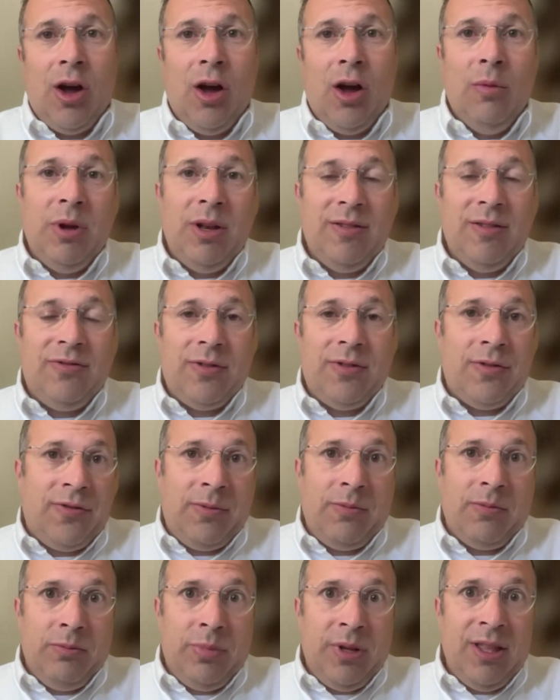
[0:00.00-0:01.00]
come and
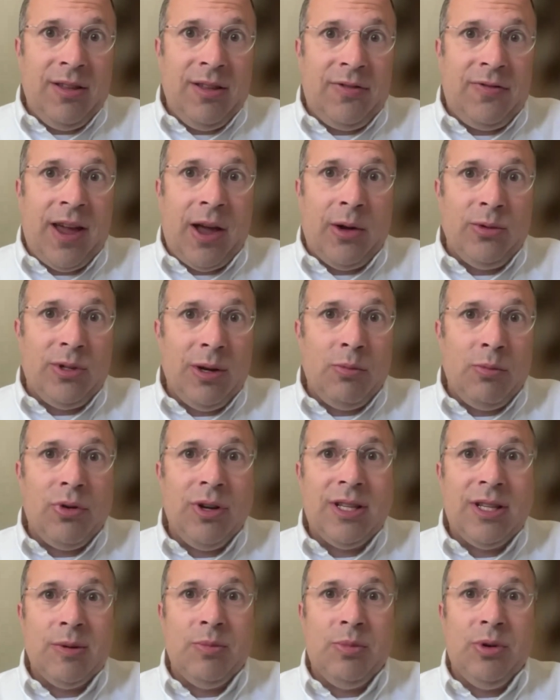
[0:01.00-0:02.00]
be the founding
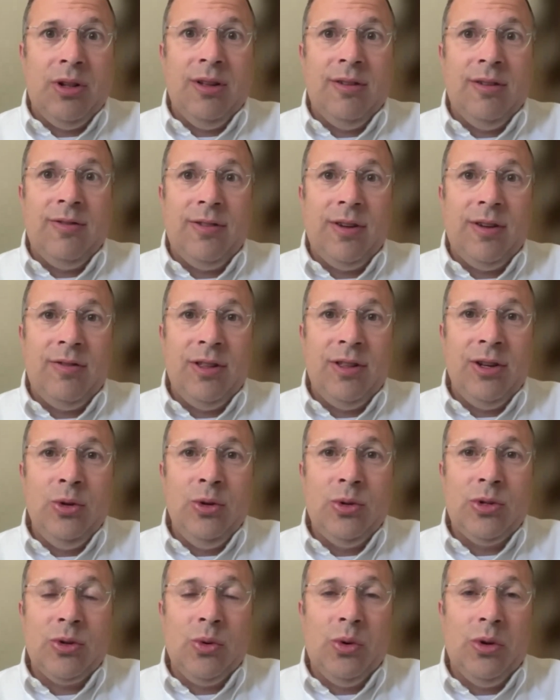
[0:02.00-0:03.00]
principal of the
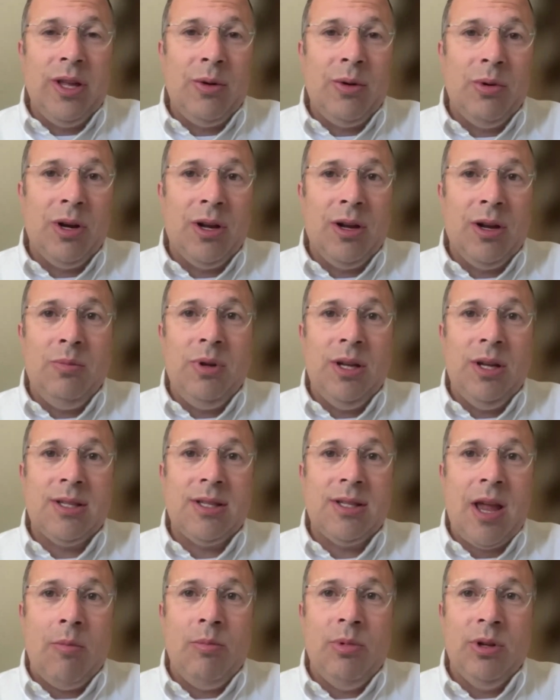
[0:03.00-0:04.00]
new school they were going to be
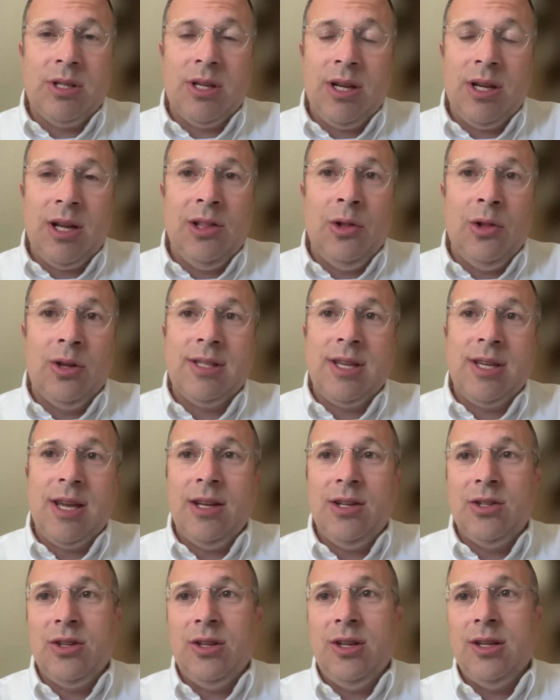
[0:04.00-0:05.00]
establishing in Los
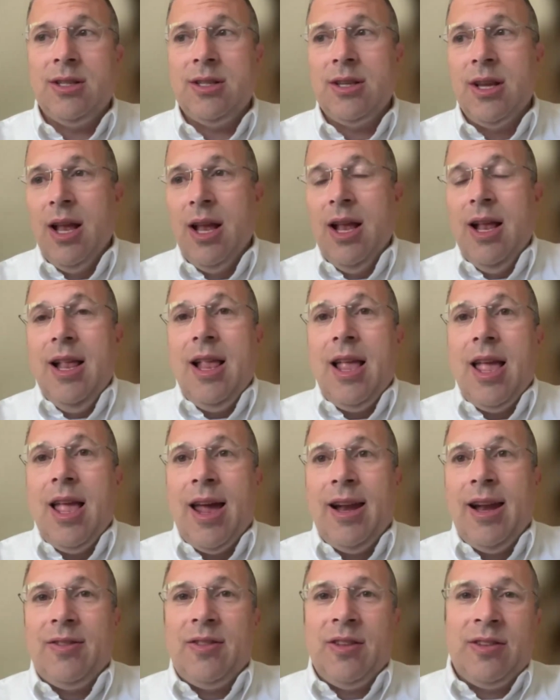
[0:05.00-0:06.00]
Angeles.
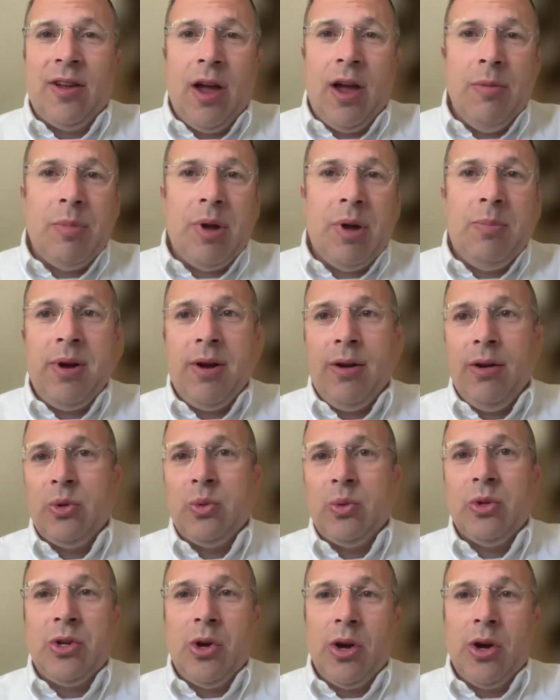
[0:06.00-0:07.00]
And at the time, my
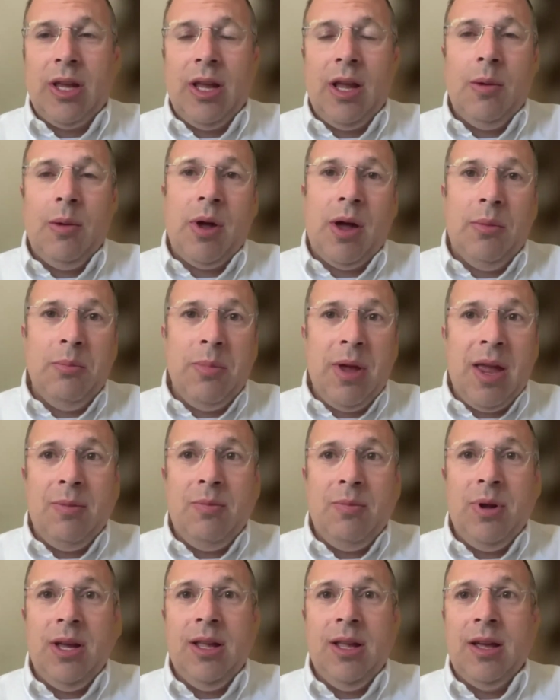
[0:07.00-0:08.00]
parents were talking about
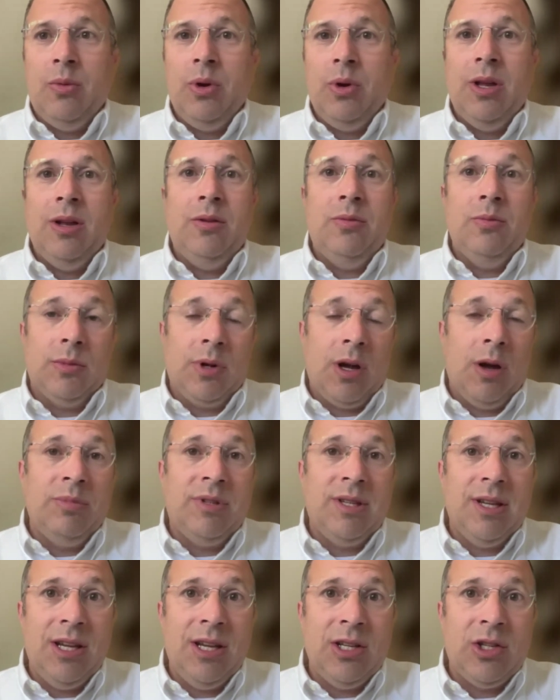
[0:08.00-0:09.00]
maybe that we'd
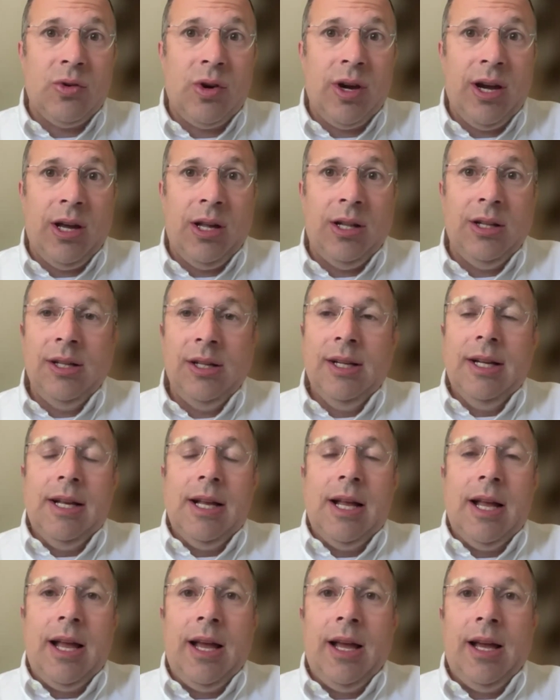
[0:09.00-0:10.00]
come to Israel.
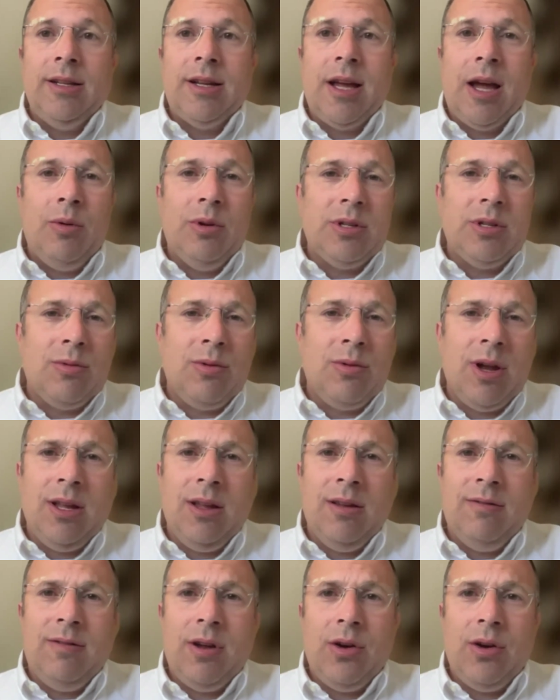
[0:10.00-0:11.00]
And I was
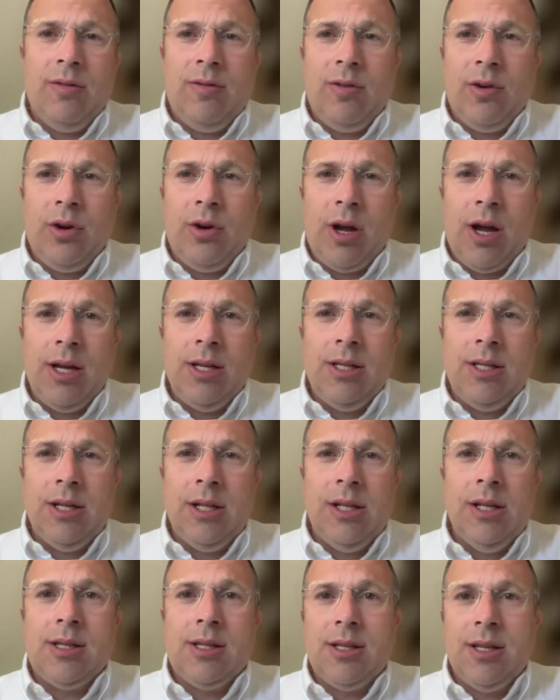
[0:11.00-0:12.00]
already a very, very
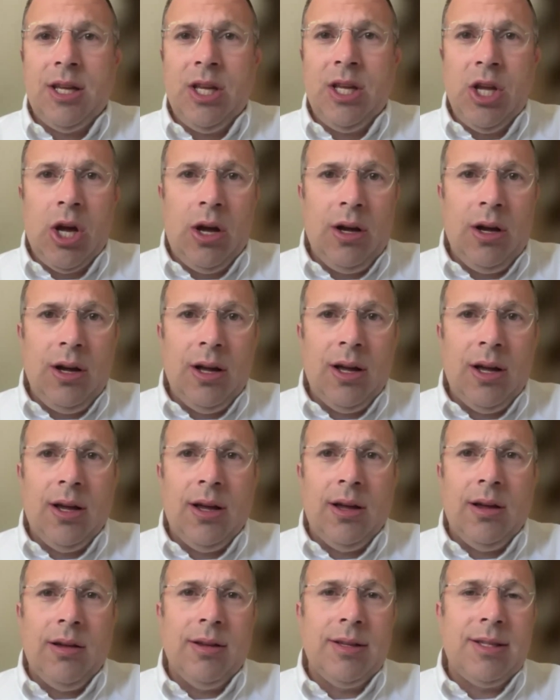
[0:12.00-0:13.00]
idealistic young
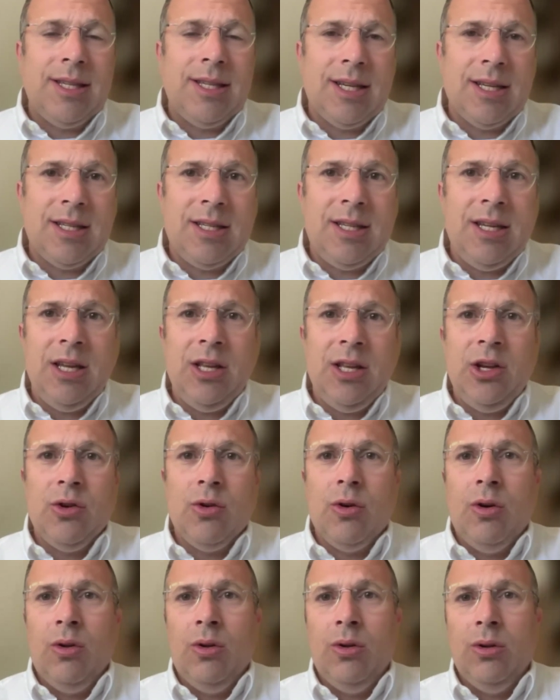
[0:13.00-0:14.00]

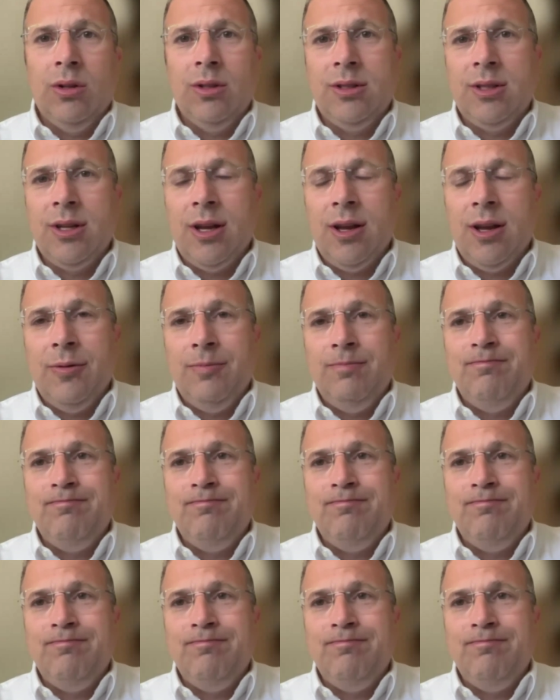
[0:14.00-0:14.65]
16-year-old